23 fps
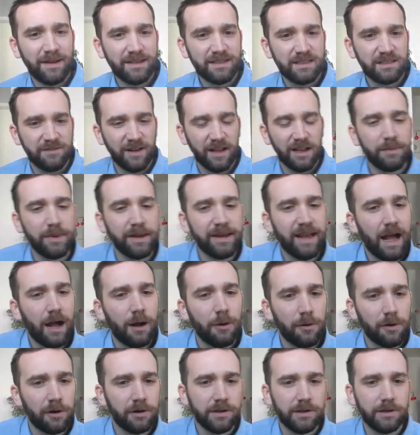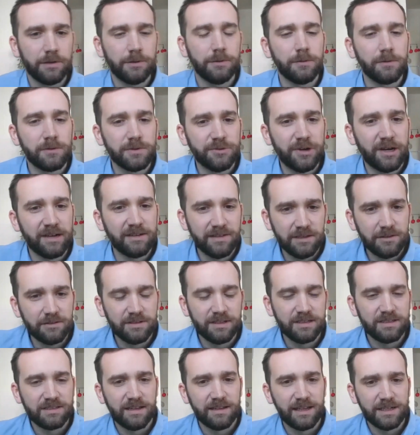is developing. How are you trying to use
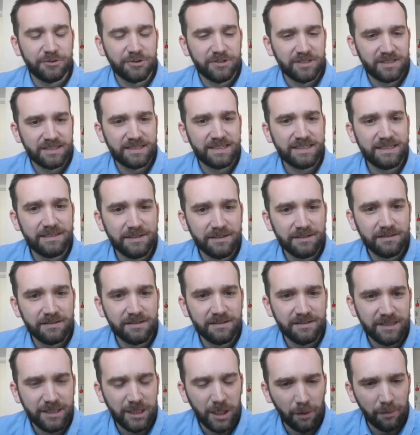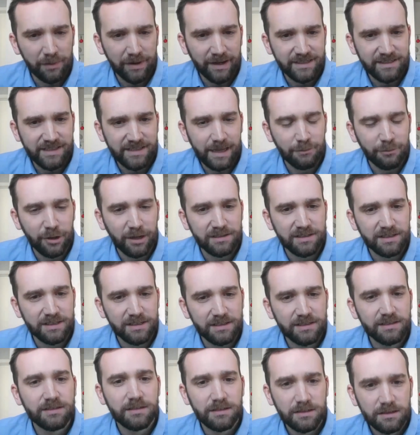this electricity to, to decarbonize that
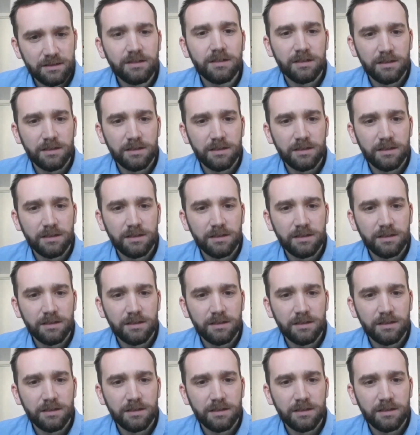process?